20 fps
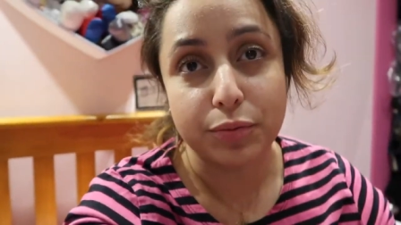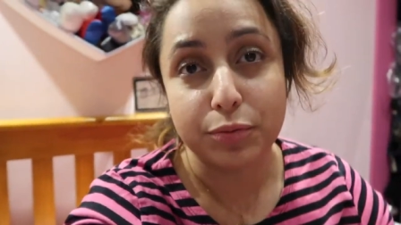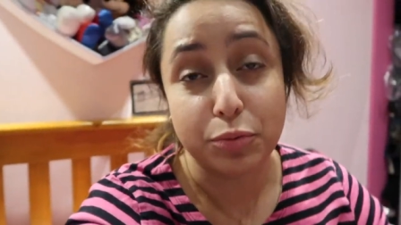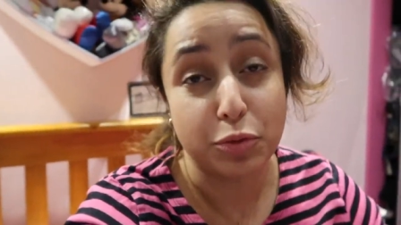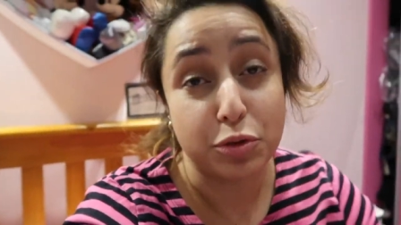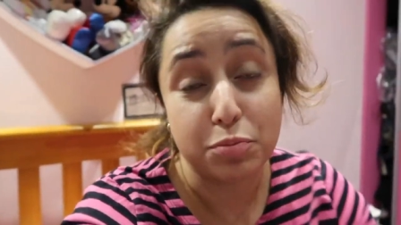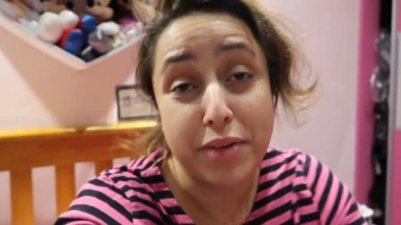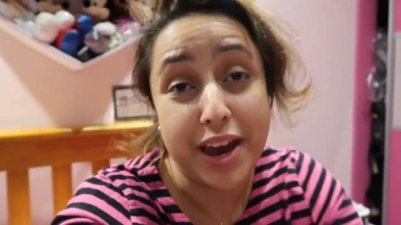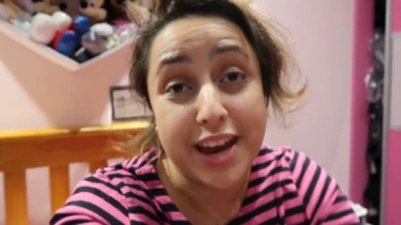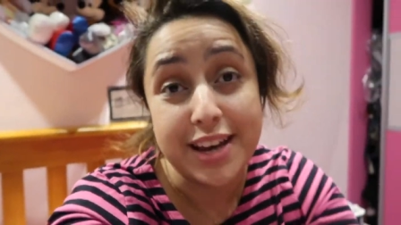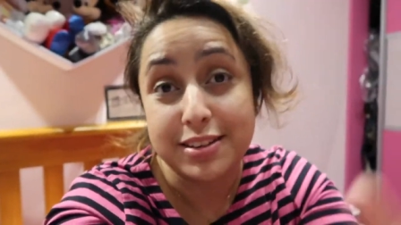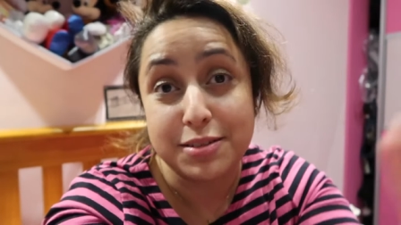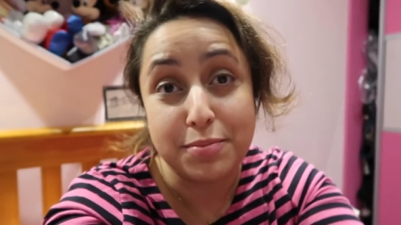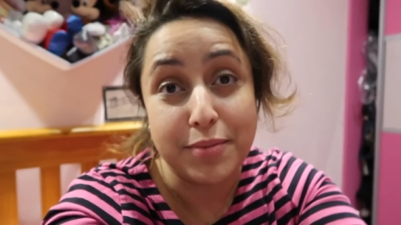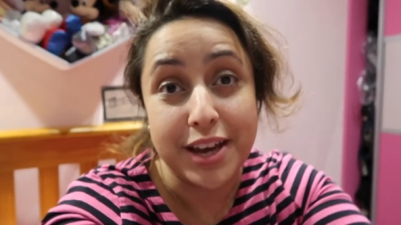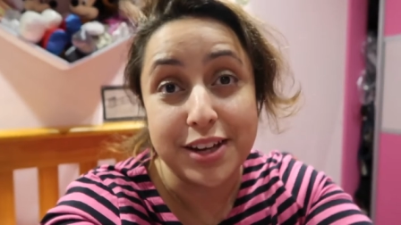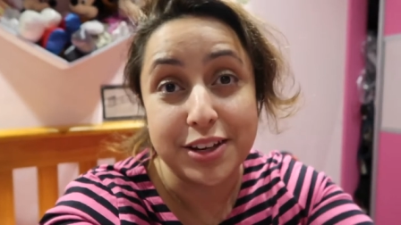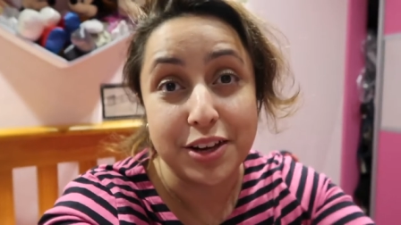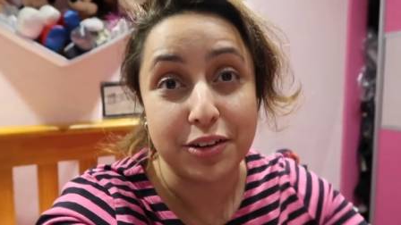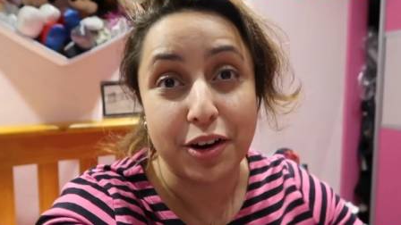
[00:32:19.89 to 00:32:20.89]
made
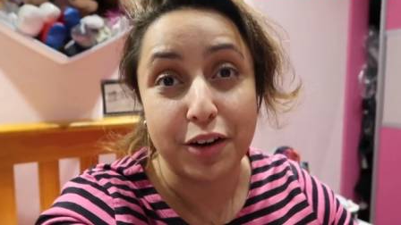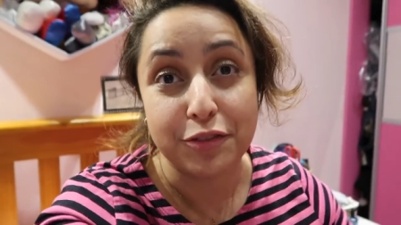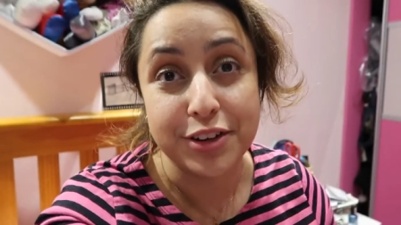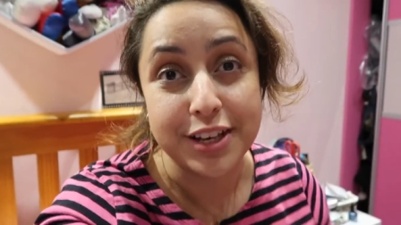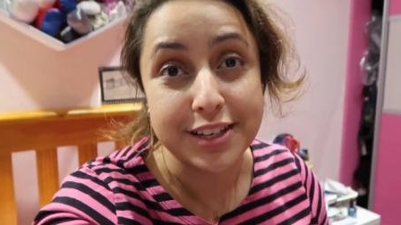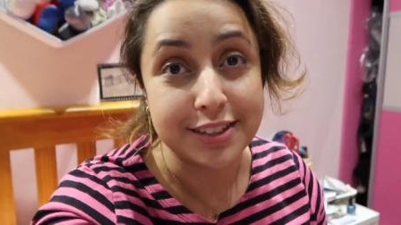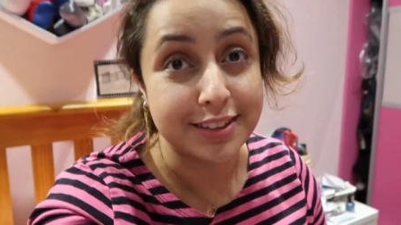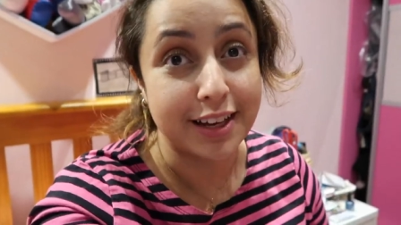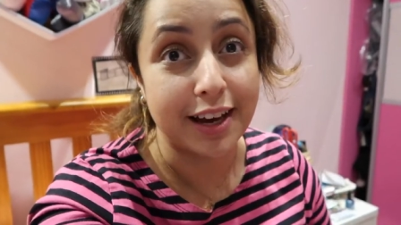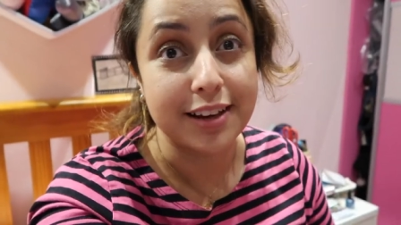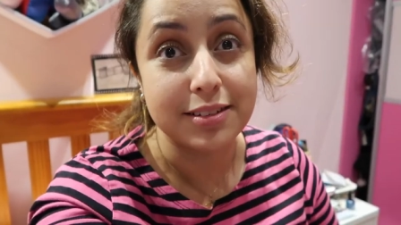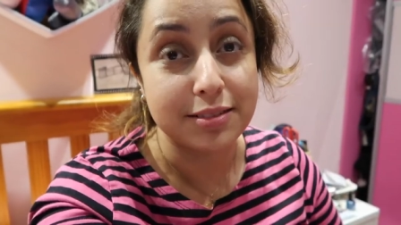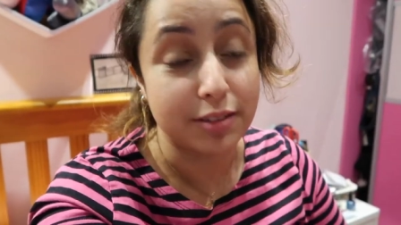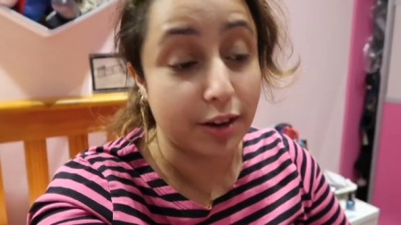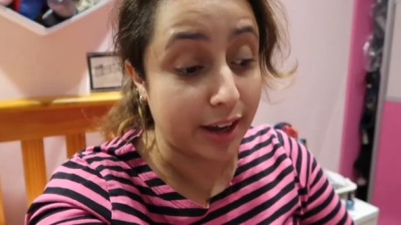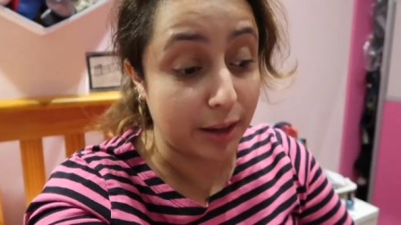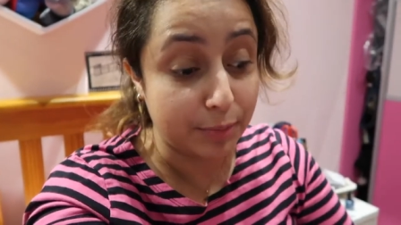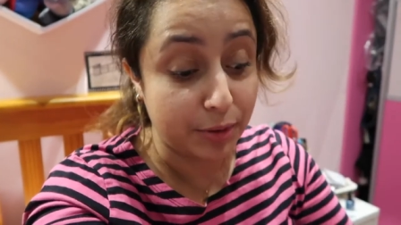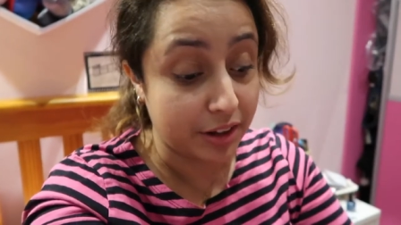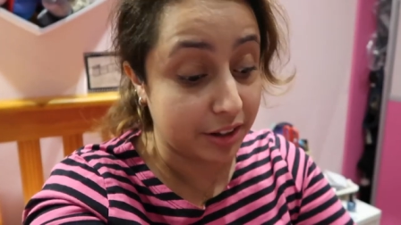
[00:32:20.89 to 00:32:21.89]
it obvious that
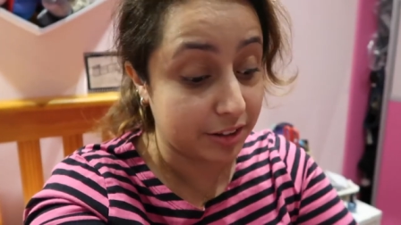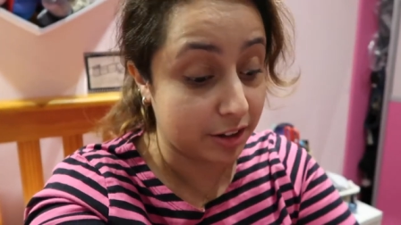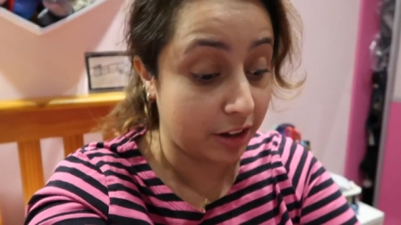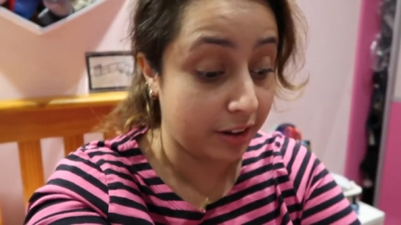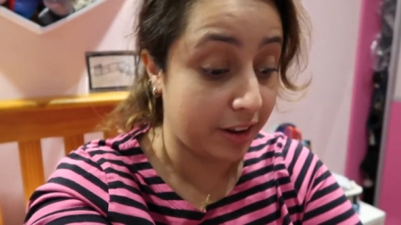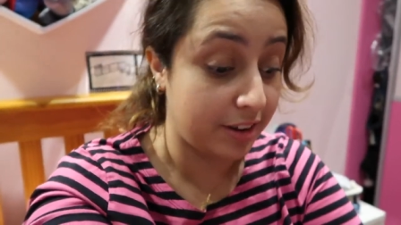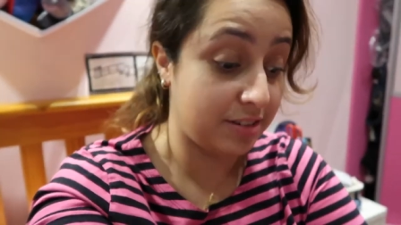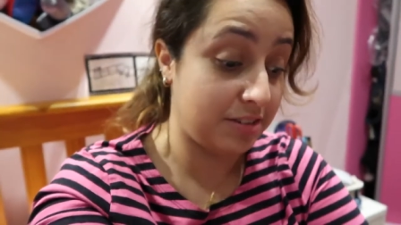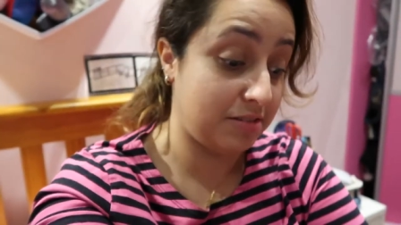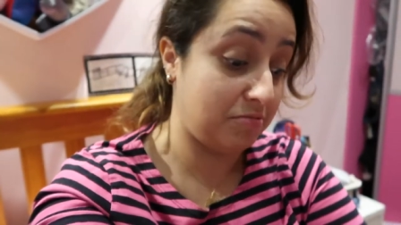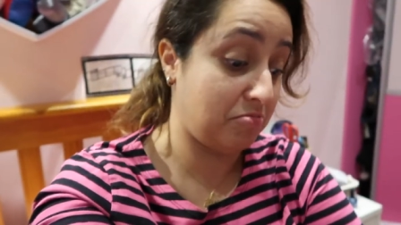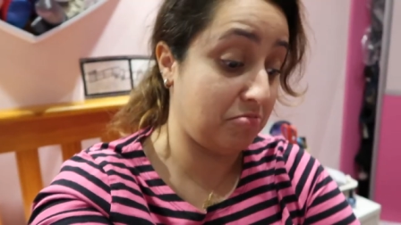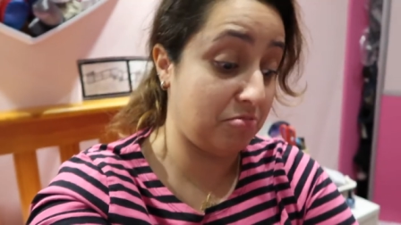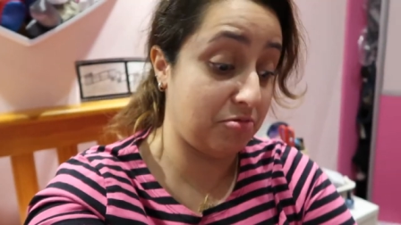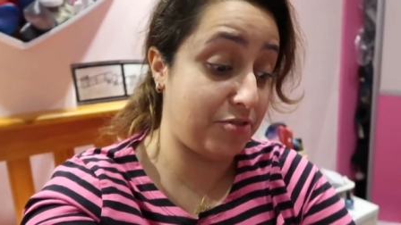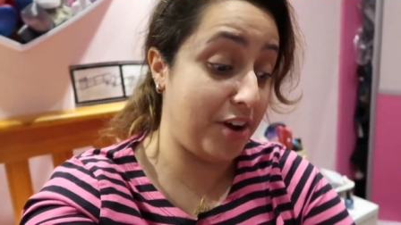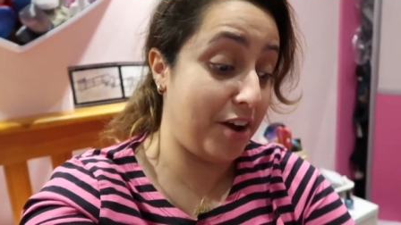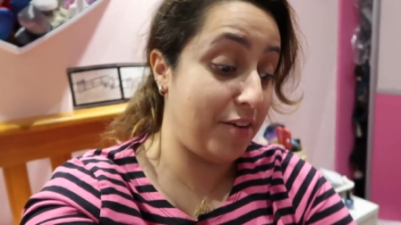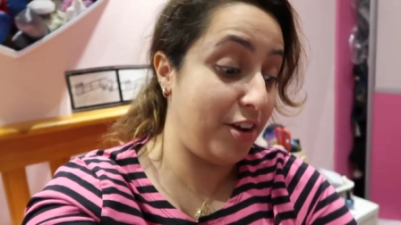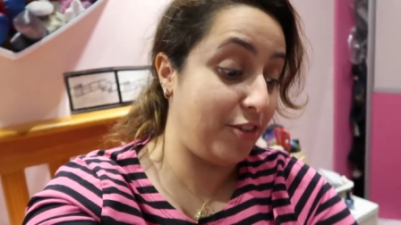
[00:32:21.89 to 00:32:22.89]
Dianne Pilkington is
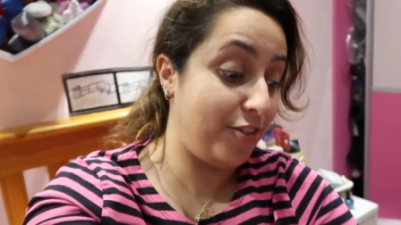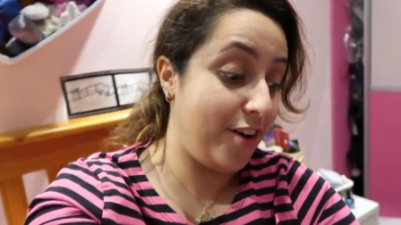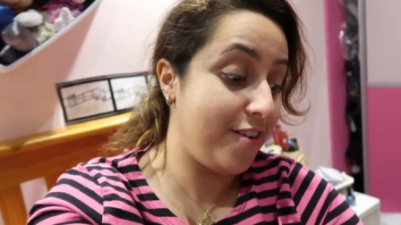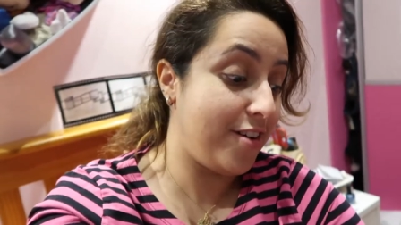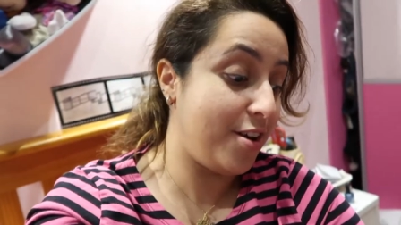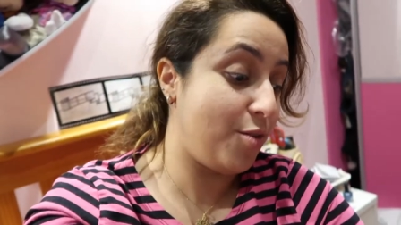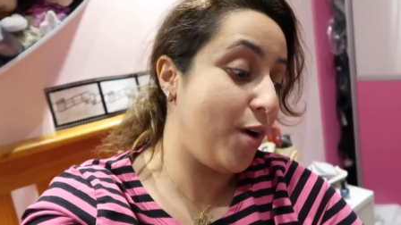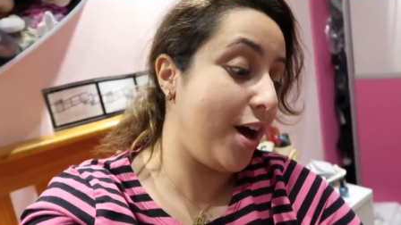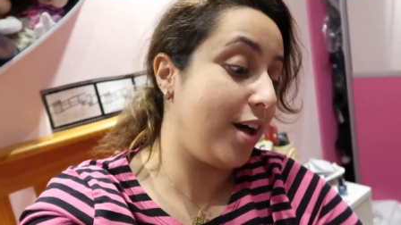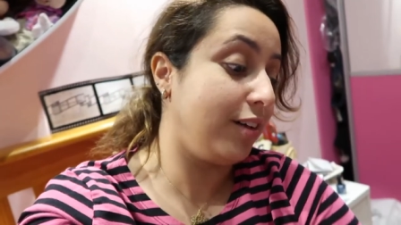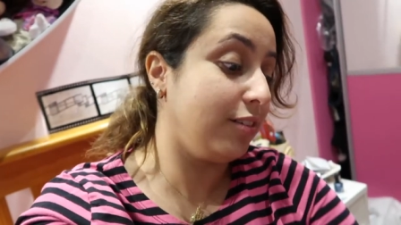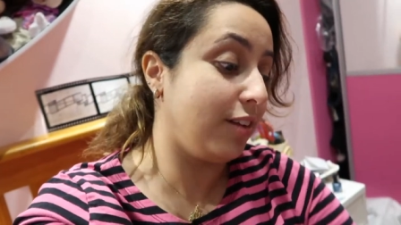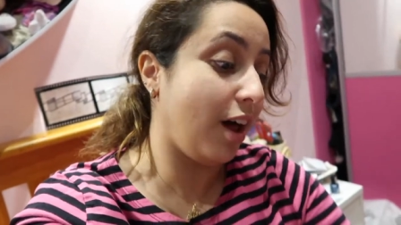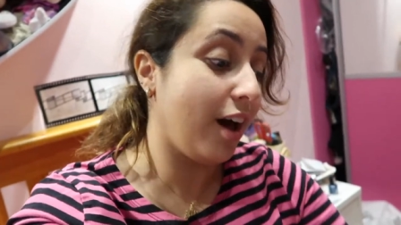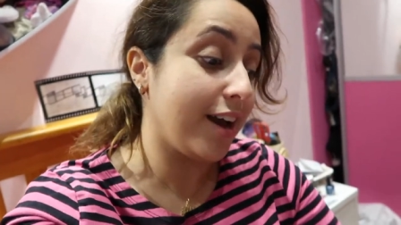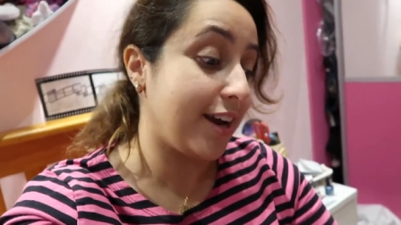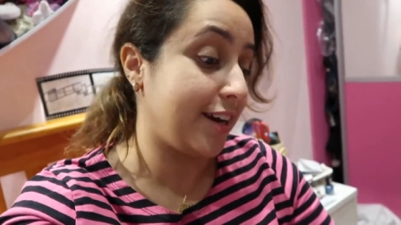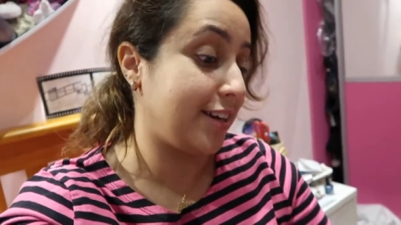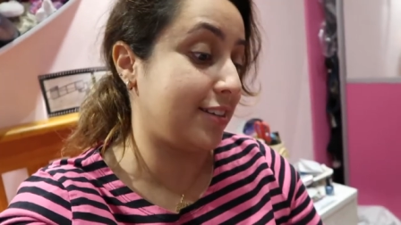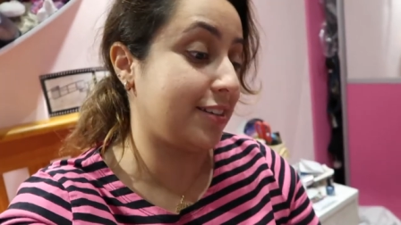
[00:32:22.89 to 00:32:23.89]
very, very well
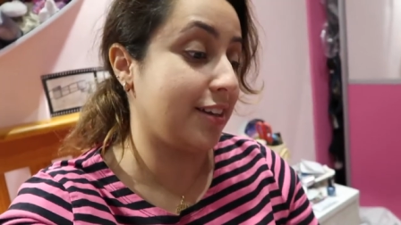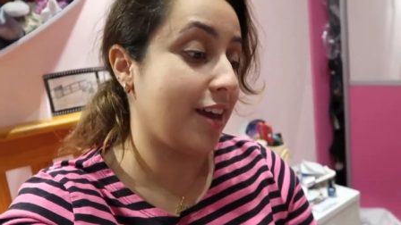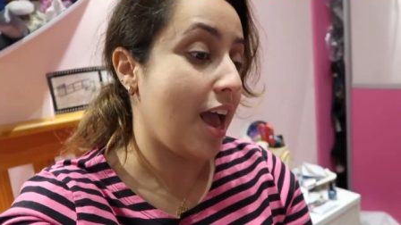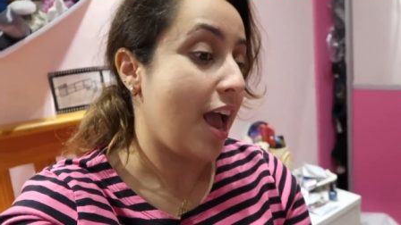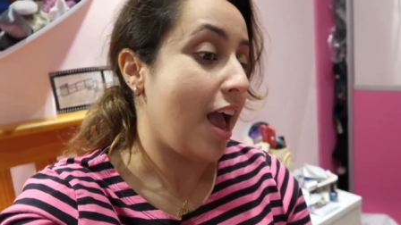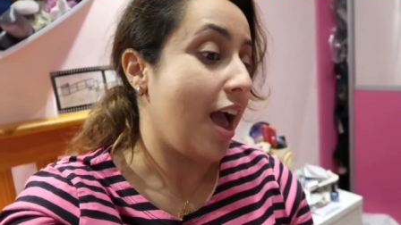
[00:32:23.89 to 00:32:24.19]
liked,